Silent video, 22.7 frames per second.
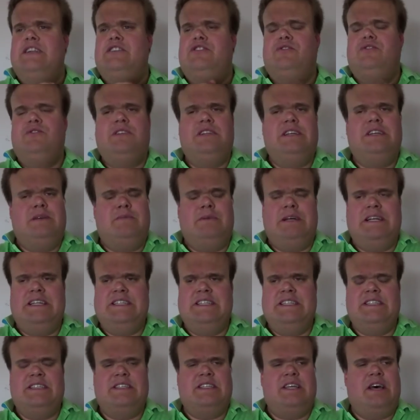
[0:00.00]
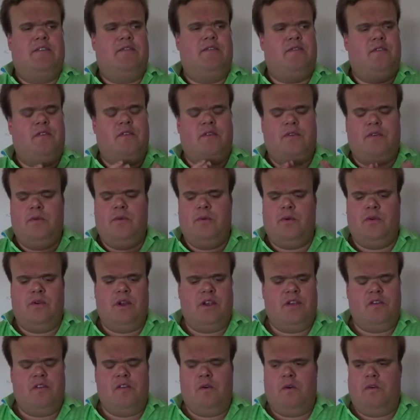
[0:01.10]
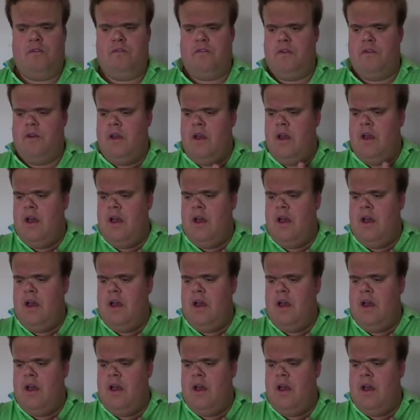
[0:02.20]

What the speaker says: Truly amazing stuff. You were written off.